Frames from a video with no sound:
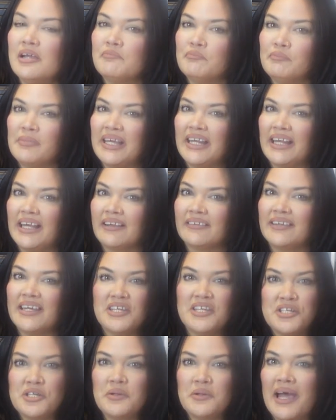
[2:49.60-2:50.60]
meaning they
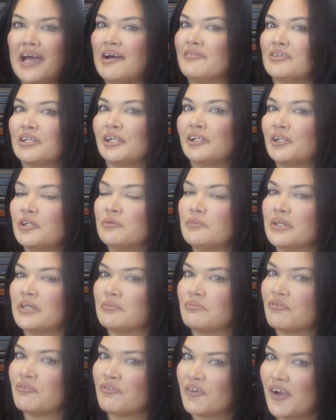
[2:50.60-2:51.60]
do have an
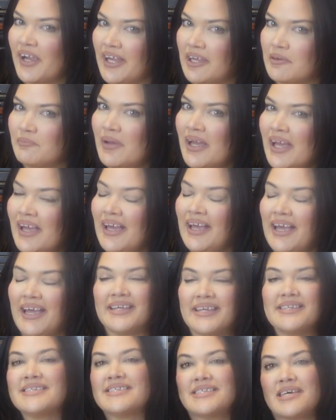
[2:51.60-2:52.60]
aluminum frame
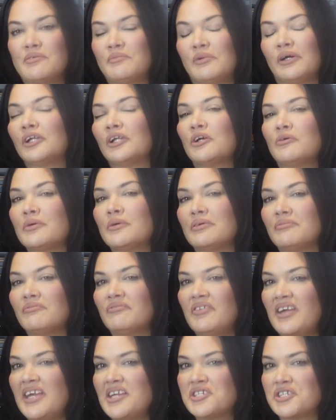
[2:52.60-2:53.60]
and some aluminum
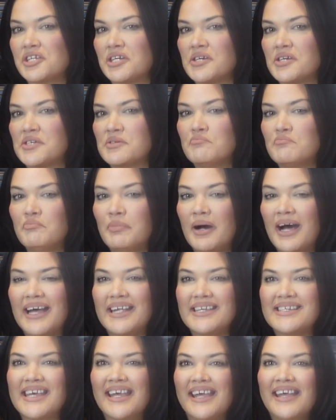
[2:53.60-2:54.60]
features,
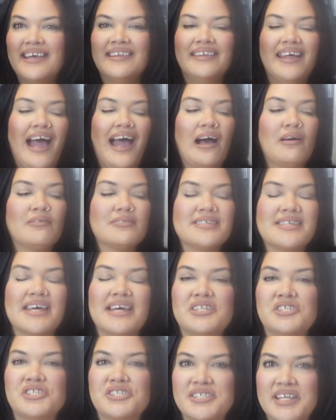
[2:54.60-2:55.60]
but the
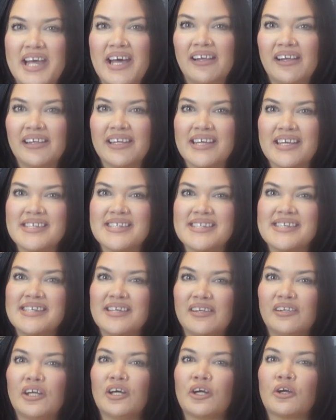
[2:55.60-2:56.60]
outside shell is
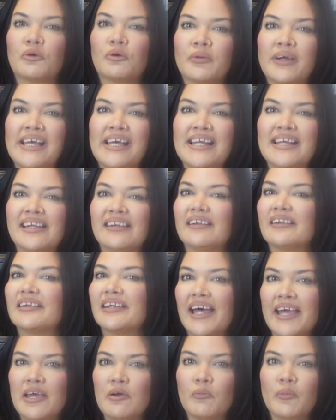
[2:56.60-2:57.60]
still a great,
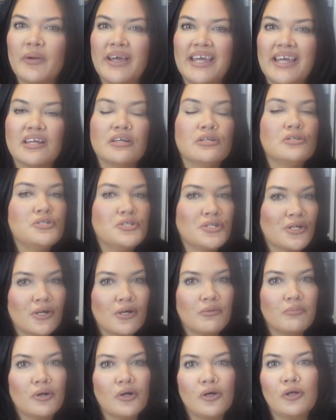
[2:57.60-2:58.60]
lightweight,
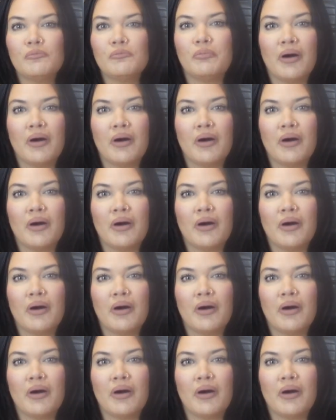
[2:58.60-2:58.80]
durable